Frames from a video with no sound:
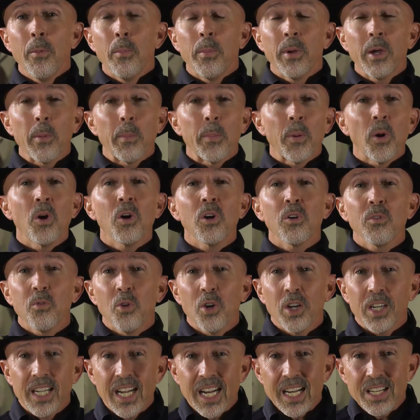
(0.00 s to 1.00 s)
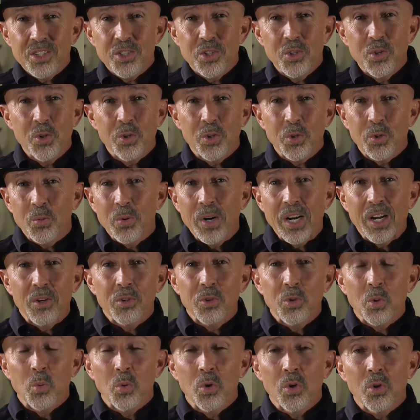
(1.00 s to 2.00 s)
Be a part of what God's doing
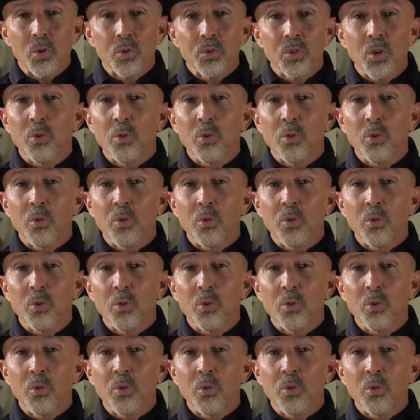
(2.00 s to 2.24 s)
around the world.